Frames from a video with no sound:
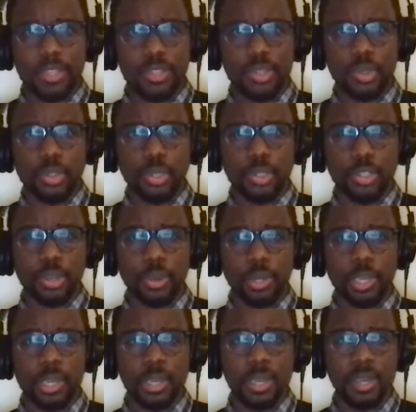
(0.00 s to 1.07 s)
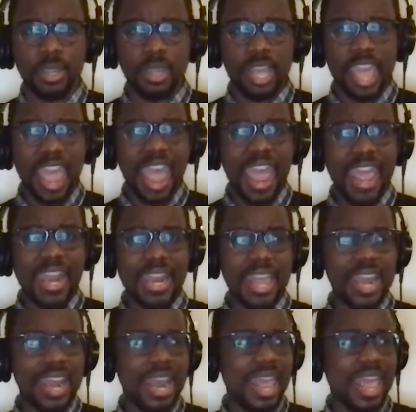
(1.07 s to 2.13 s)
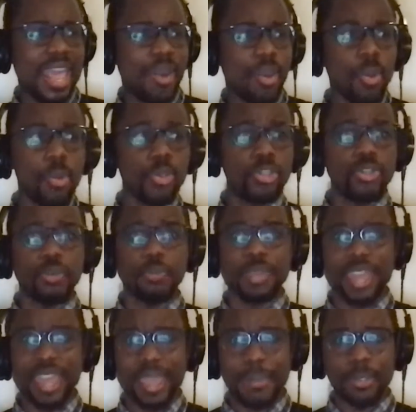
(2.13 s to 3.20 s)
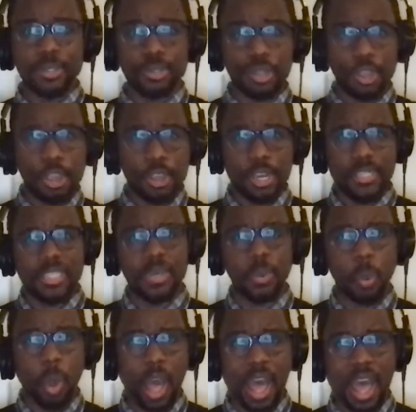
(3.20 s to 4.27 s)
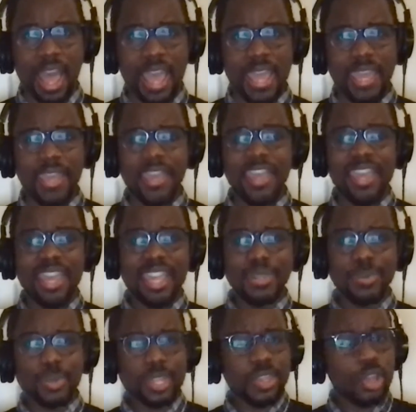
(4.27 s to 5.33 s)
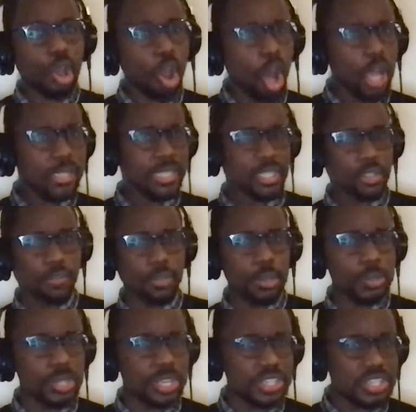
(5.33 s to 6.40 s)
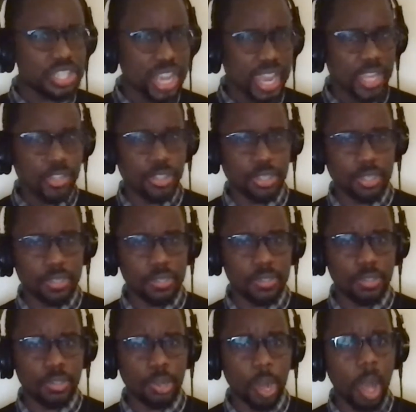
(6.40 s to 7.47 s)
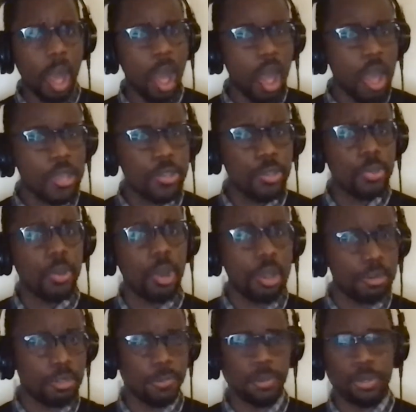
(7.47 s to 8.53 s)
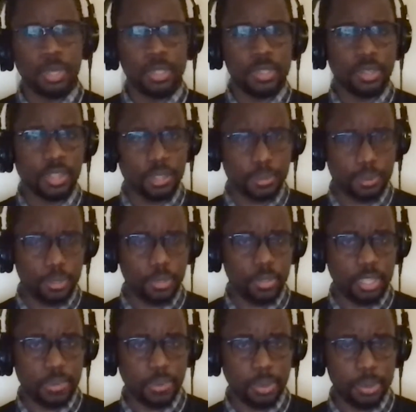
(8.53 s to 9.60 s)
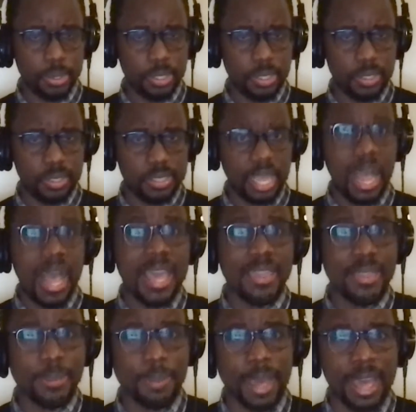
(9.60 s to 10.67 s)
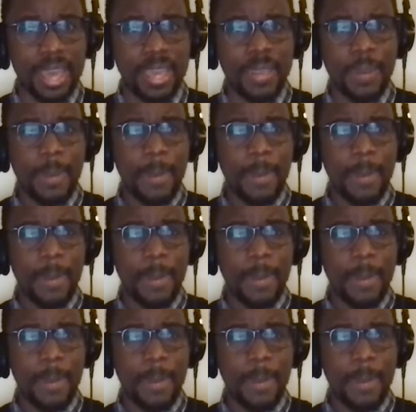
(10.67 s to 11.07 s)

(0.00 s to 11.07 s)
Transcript: the social token and and and who should be able to earn it and why it's within the context of those exchanges you know are you contributing to this to these processes either by